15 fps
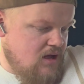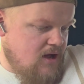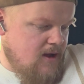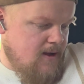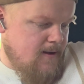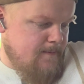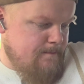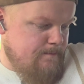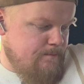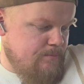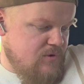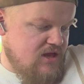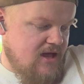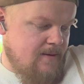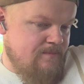
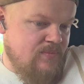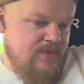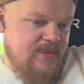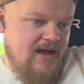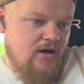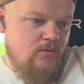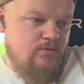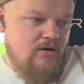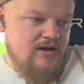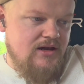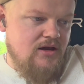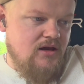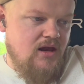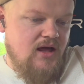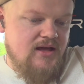But yeah, that'll probably
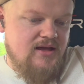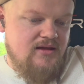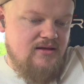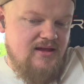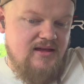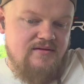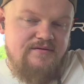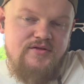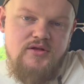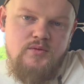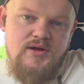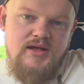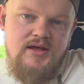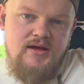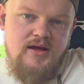look like it for the
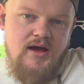week.